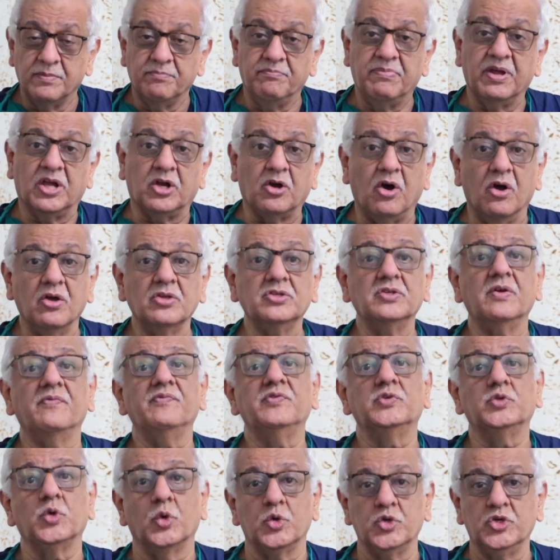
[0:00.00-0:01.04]
because of
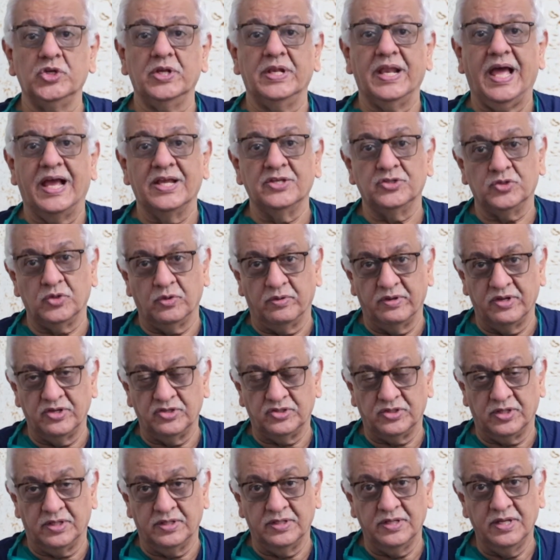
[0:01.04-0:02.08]
social
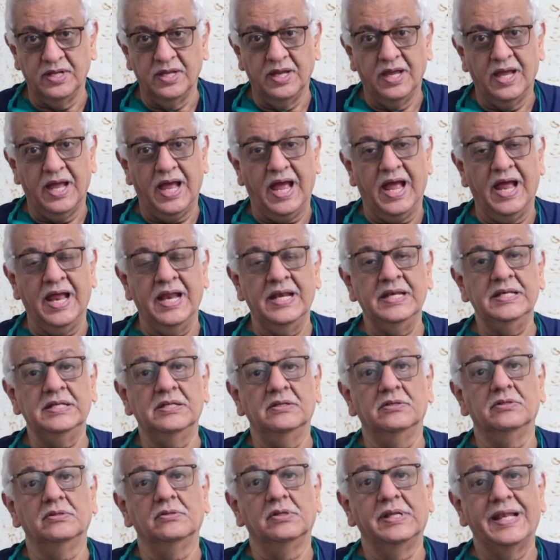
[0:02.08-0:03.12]
isolation
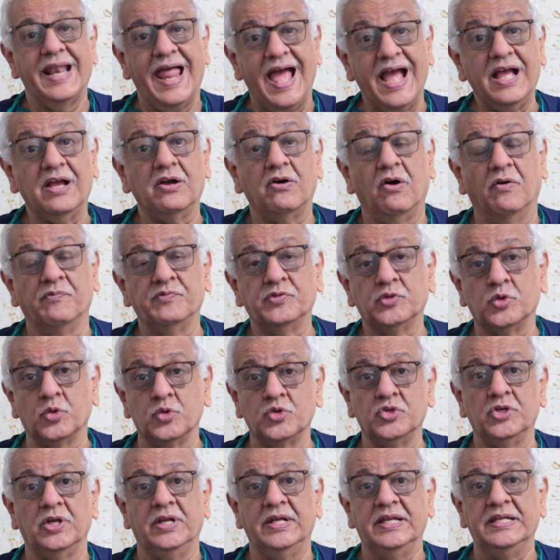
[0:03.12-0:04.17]
and lack of
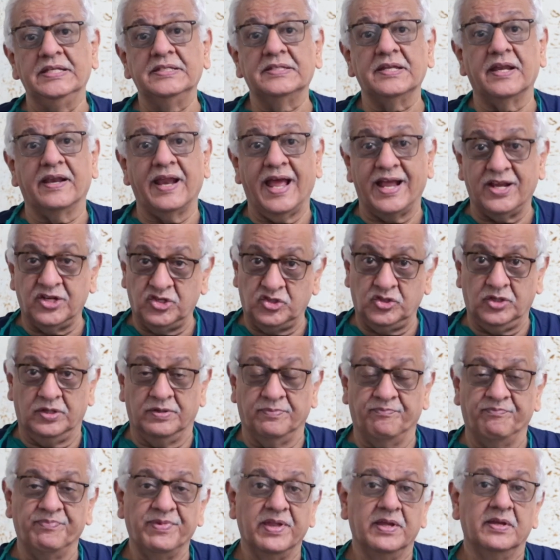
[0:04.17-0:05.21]
social
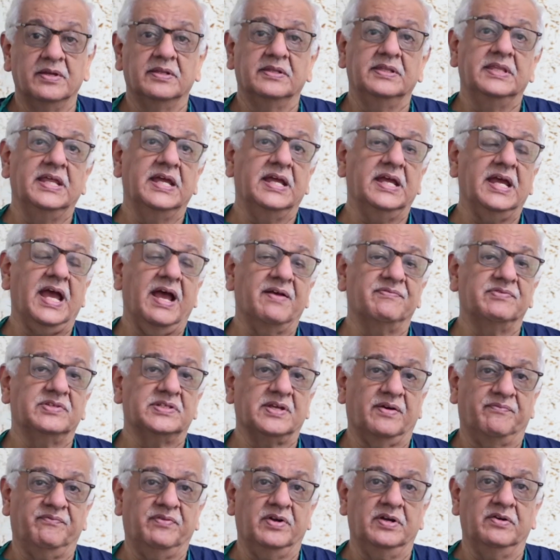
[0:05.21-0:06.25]
interaction, they have
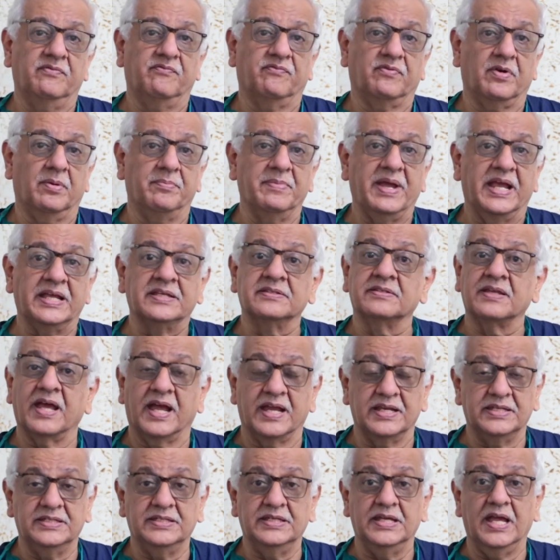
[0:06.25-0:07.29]
suffered from
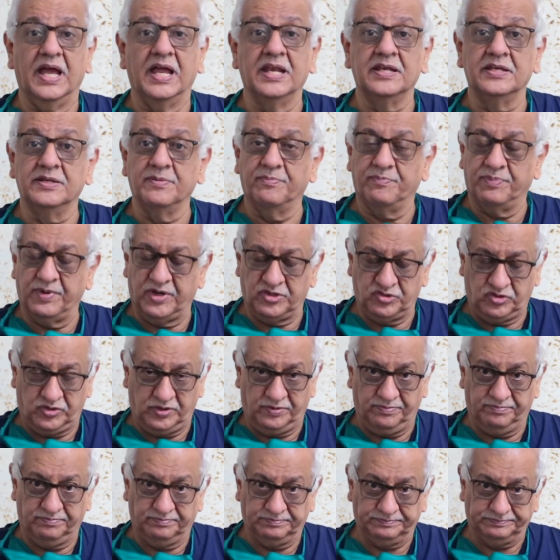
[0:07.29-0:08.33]
anxiety and depression.